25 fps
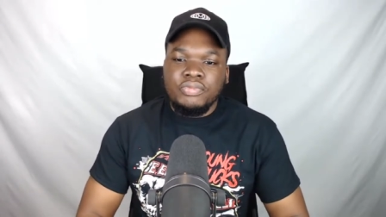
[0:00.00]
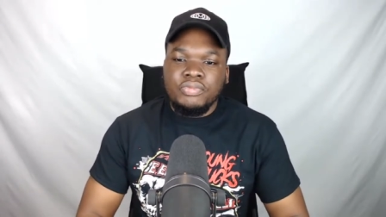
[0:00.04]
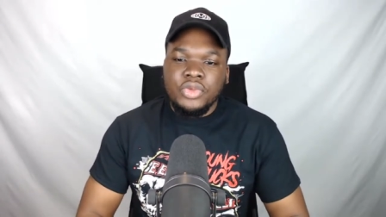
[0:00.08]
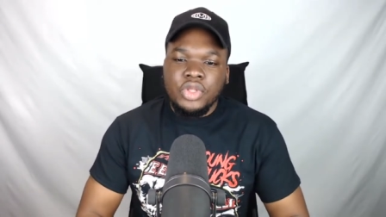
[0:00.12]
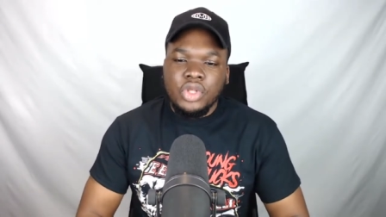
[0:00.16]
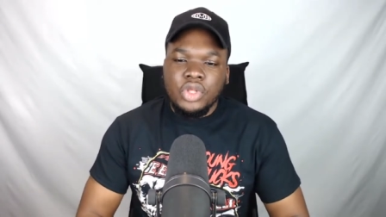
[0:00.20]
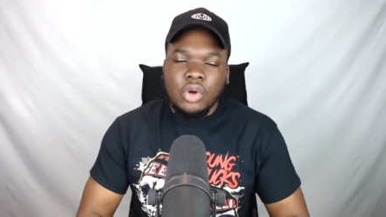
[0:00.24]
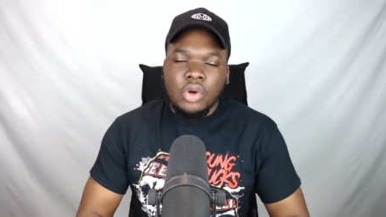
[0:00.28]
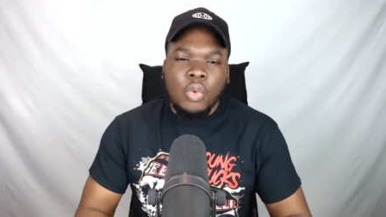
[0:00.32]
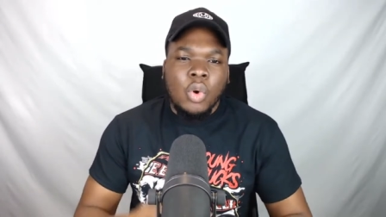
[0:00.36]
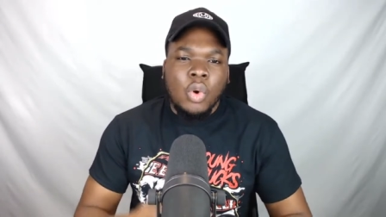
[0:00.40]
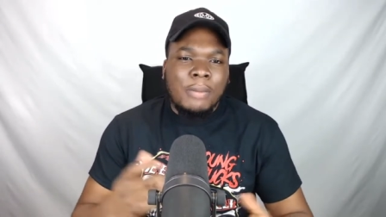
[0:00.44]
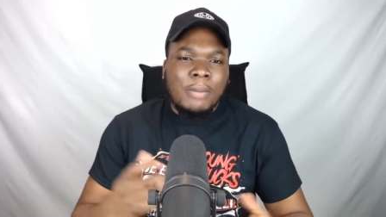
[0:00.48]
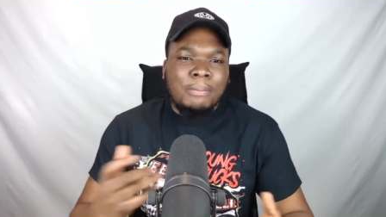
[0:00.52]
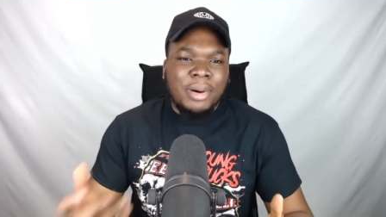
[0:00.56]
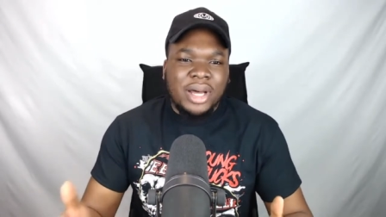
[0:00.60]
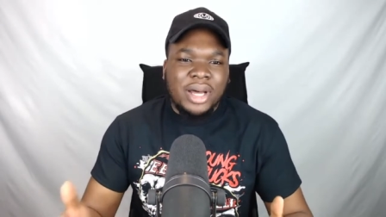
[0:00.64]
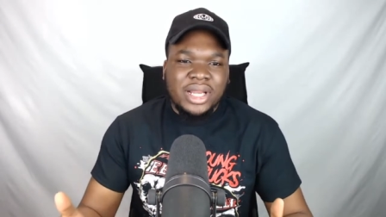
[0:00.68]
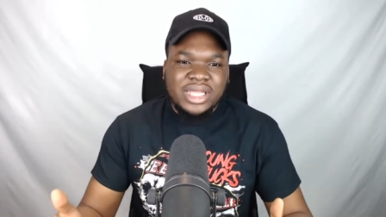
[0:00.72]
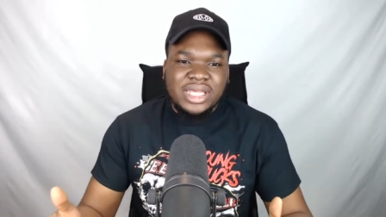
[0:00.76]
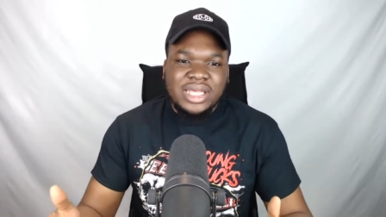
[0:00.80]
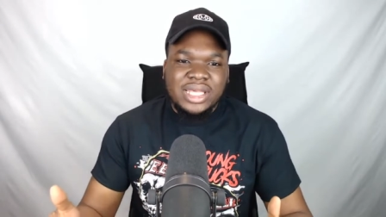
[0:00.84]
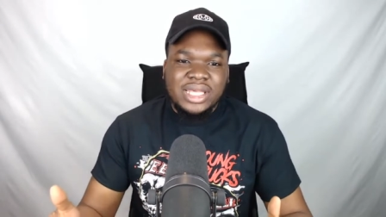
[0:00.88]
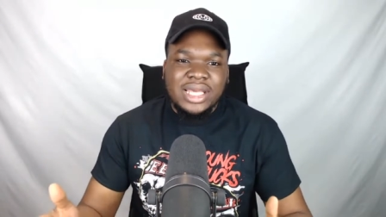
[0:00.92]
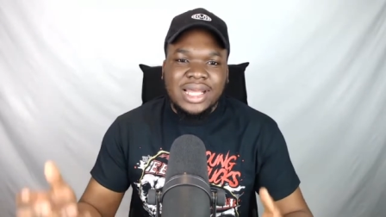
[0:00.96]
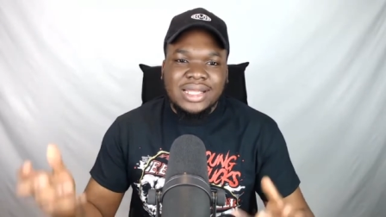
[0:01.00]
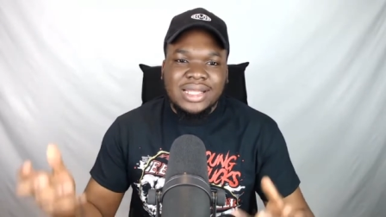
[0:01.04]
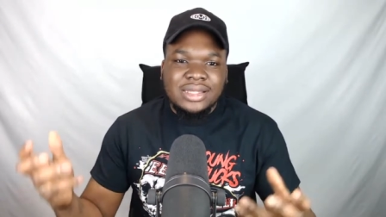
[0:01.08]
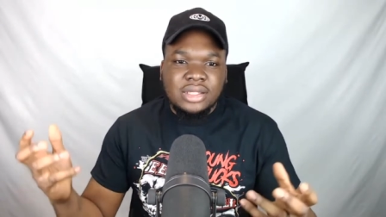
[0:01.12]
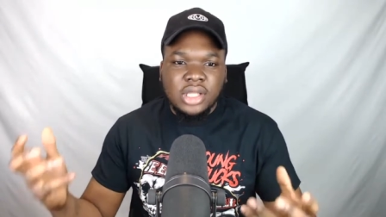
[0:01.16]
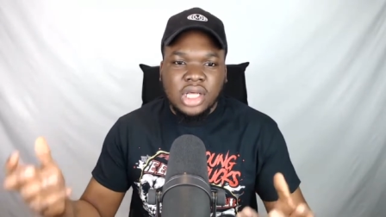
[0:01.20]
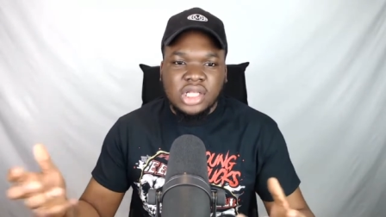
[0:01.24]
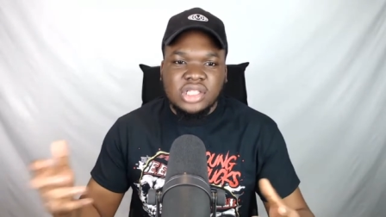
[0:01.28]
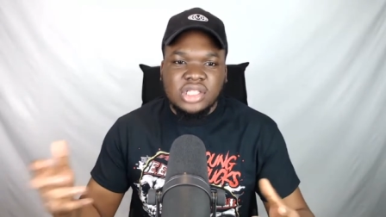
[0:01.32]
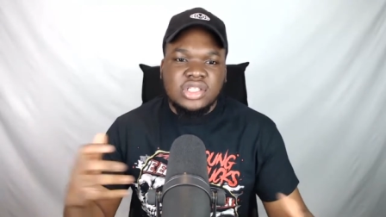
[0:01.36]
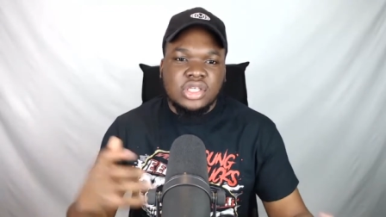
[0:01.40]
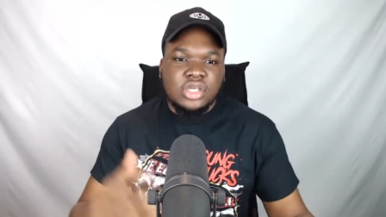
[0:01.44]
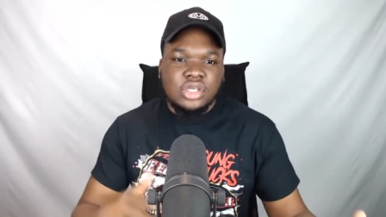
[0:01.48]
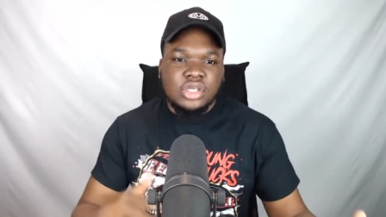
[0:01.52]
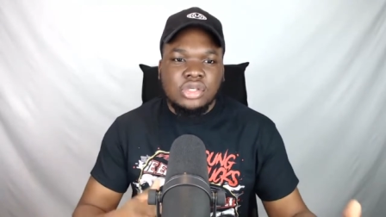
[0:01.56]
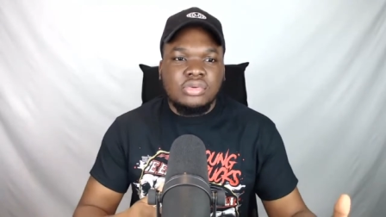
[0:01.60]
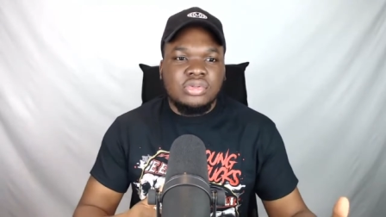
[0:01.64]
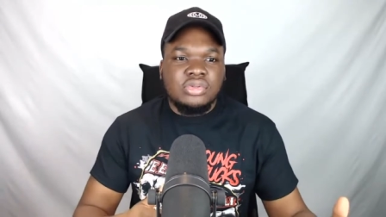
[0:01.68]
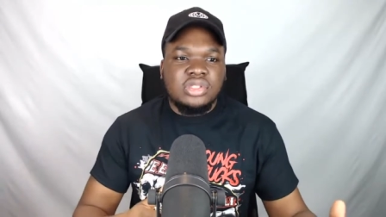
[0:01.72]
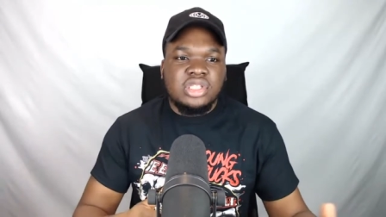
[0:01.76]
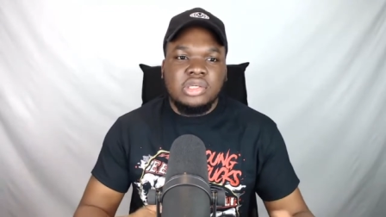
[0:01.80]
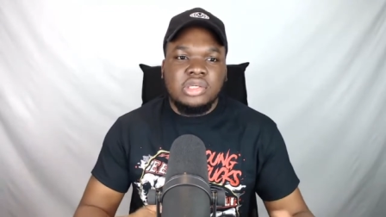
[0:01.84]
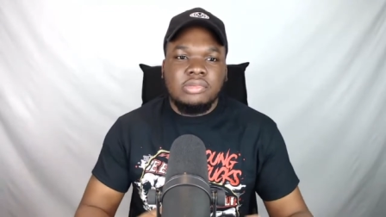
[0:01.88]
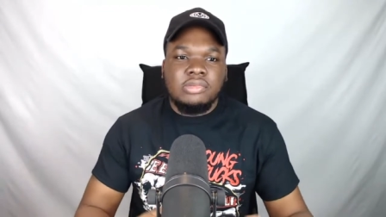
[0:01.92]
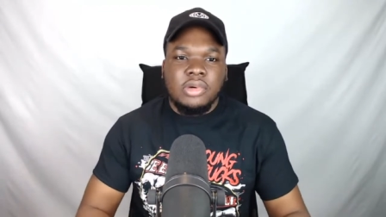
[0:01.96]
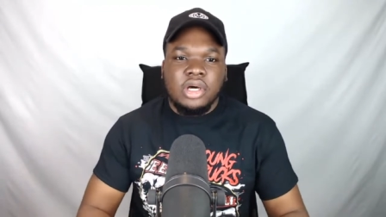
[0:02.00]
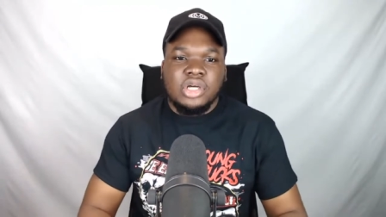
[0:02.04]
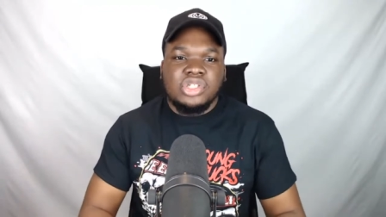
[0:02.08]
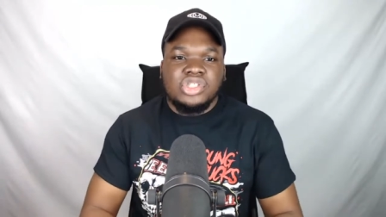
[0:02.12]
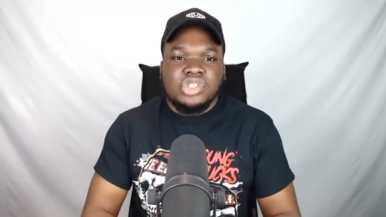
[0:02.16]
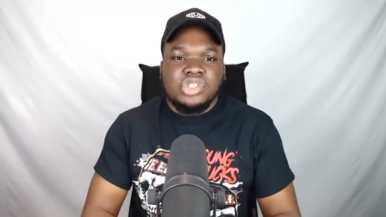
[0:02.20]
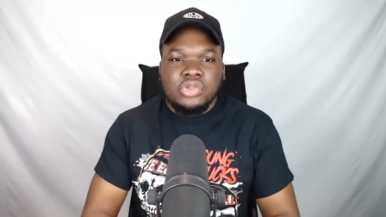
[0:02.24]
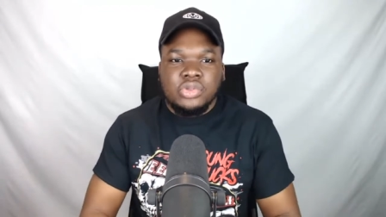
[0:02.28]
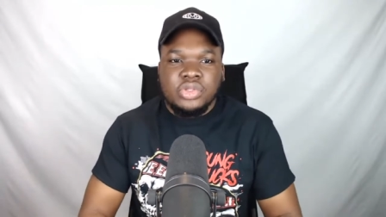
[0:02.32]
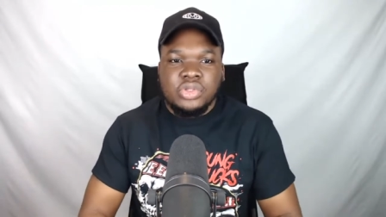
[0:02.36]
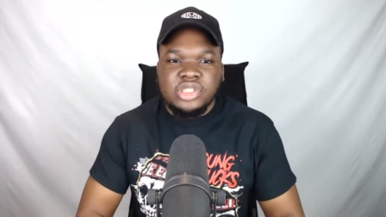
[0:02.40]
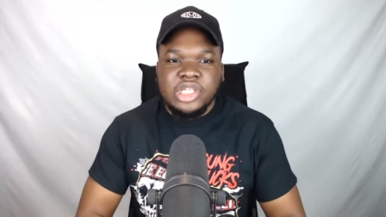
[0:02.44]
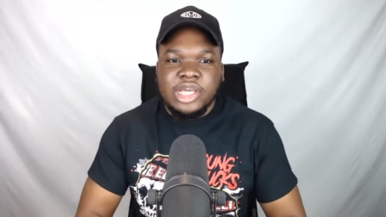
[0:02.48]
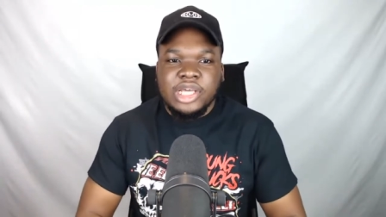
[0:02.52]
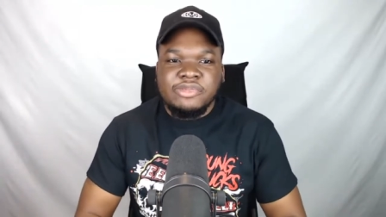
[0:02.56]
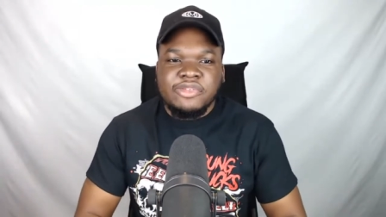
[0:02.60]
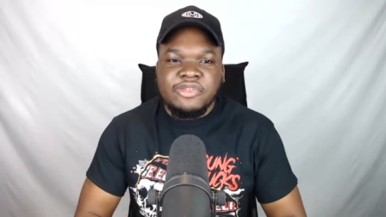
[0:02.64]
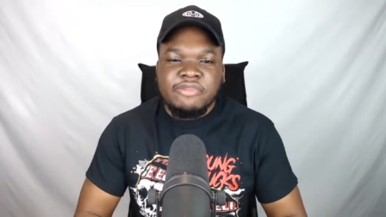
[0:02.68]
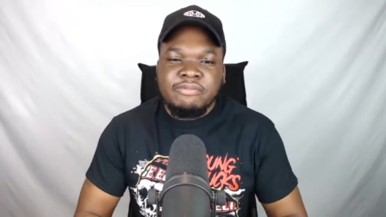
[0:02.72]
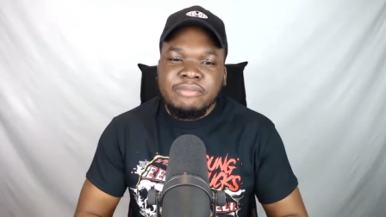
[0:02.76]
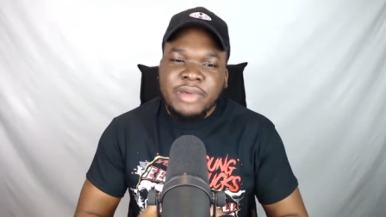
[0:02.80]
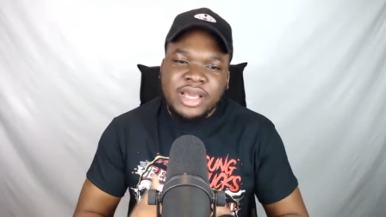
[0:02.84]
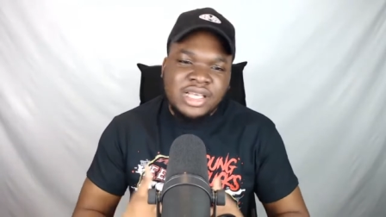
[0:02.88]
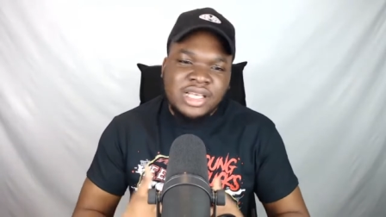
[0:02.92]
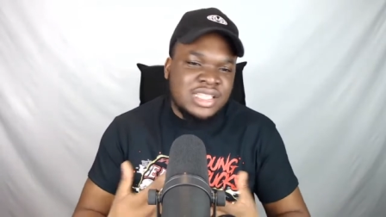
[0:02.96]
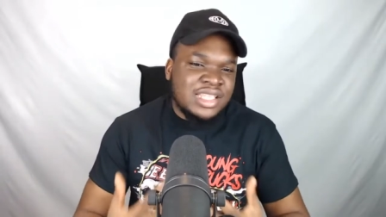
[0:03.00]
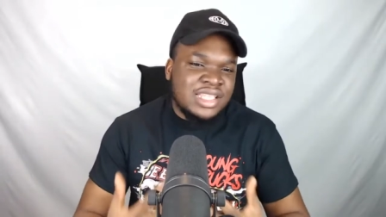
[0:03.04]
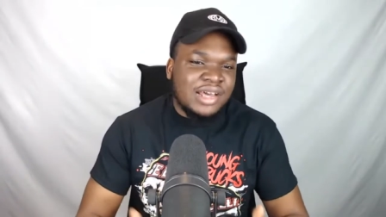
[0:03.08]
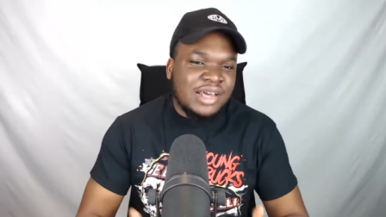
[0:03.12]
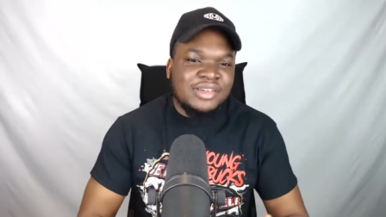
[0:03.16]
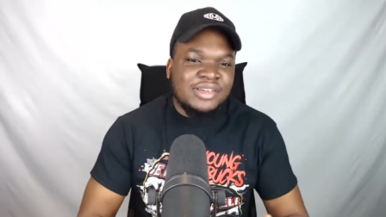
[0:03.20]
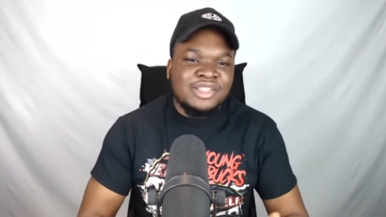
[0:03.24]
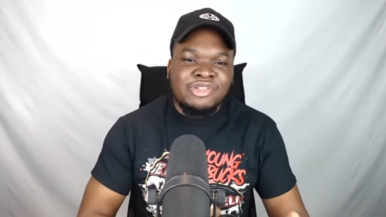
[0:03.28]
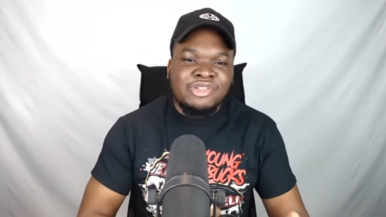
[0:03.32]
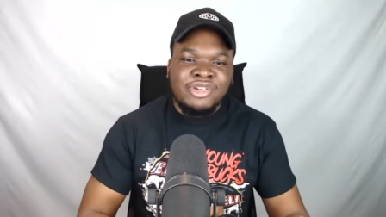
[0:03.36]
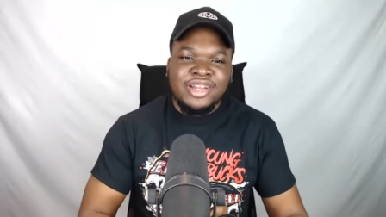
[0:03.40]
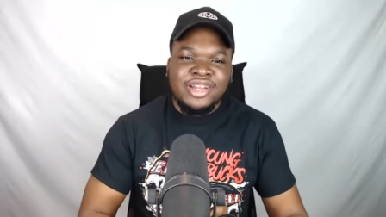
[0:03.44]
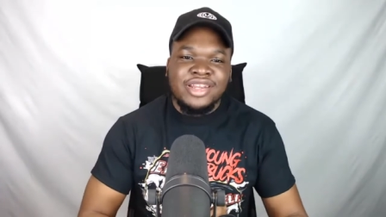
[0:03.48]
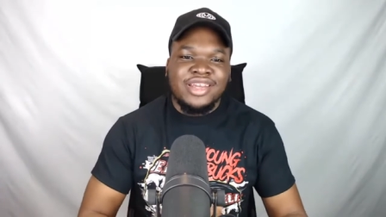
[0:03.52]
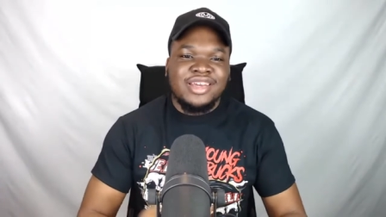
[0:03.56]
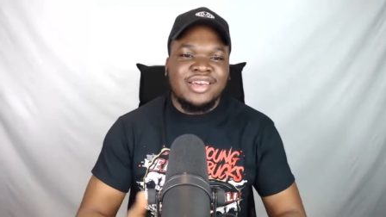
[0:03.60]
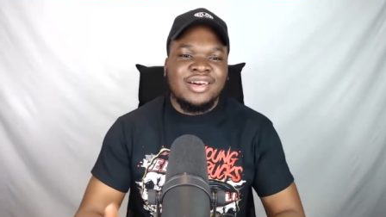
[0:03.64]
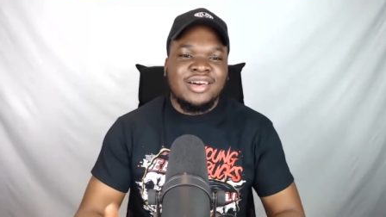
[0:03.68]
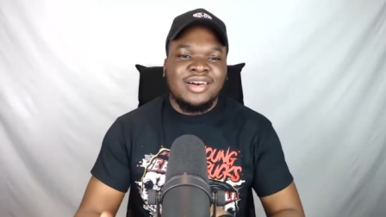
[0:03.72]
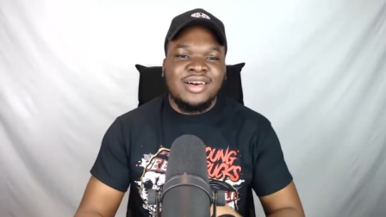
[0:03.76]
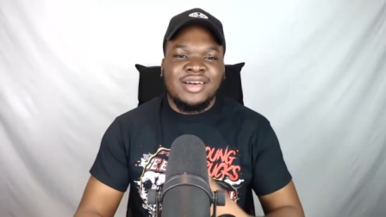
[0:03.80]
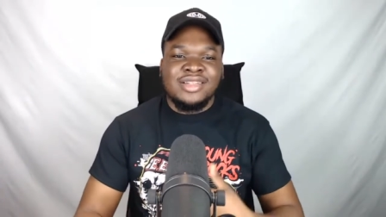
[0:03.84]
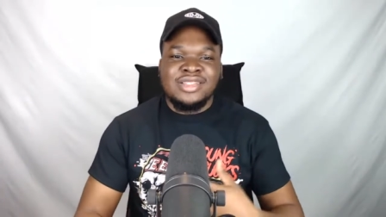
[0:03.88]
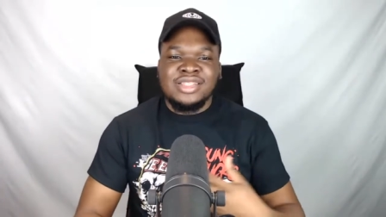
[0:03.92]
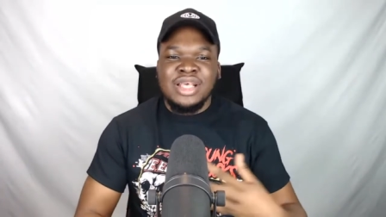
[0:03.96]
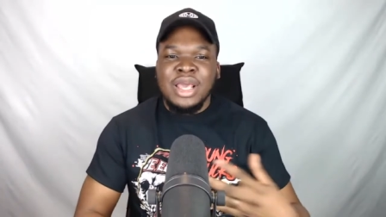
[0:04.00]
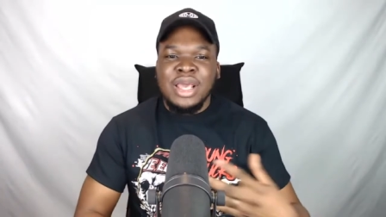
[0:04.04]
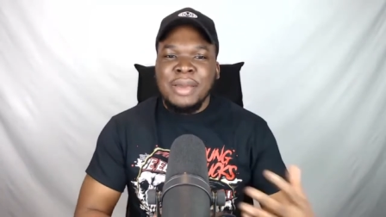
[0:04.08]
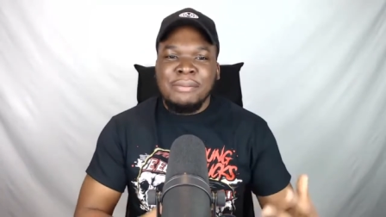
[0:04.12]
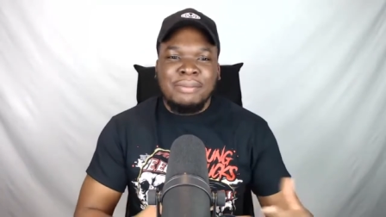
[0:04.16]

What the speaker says: you know, what Bunny had done to QT Marshall in terms of maxing out his credit cards,